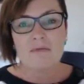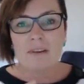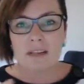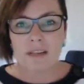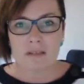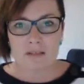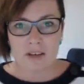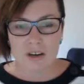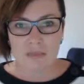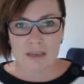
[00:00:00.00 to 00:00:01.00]
really long
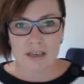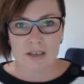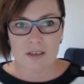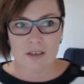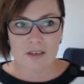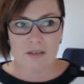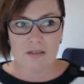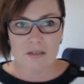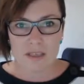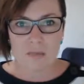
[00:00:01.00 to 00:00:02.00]
time to get to
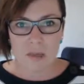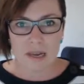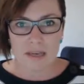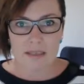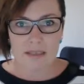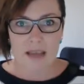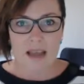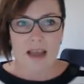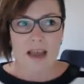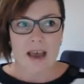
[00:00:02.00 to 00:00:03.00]
this place
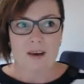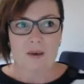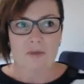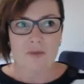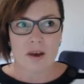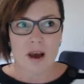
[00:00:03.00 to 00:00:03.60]
of